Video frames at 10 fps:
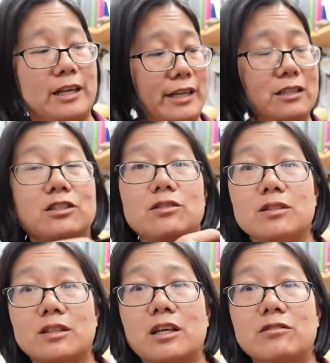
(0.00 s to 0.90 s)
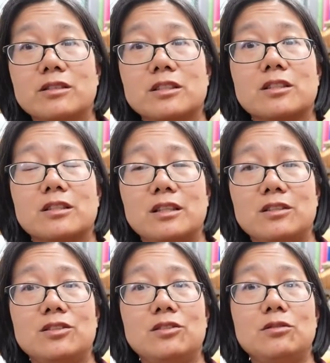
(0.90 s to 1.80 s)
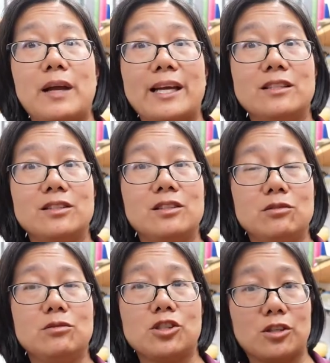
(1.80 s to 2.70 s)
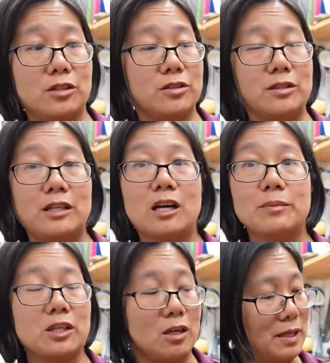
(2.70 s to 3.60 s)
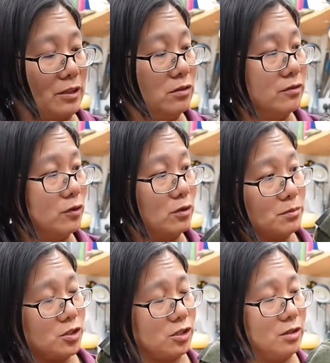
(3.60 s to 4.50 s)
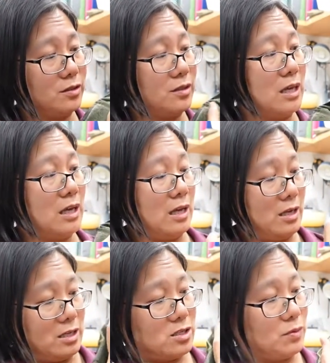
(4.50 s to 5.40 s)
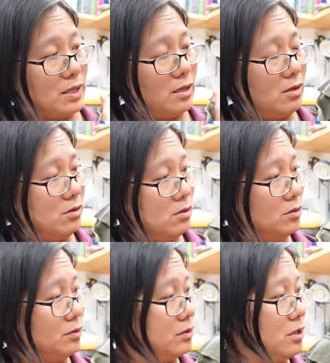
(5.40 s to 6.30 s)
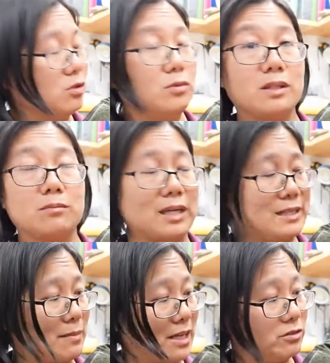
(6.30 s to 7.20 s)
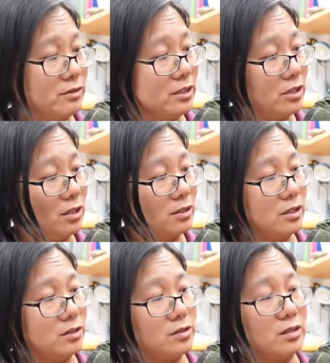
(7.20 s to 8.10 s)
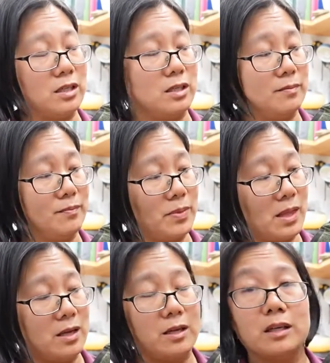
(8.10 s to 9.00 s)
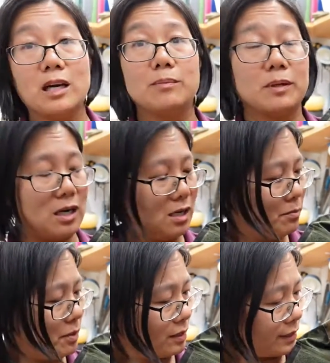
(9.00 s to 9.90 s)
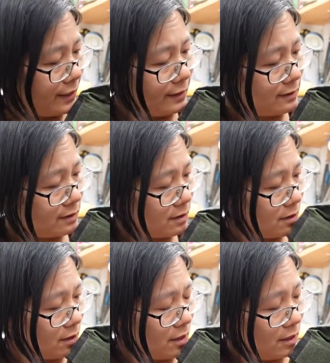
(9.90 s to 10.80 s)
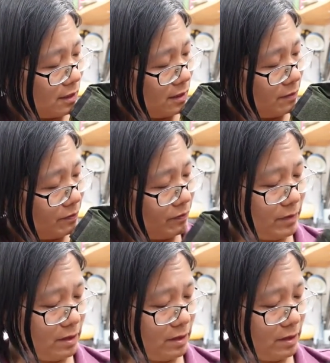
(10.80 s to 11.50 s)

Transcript: into the current issue ACU shirts, the Army Combat Uniform shirts, as we all know, with their mandarin collars, upper arm pockets, elbows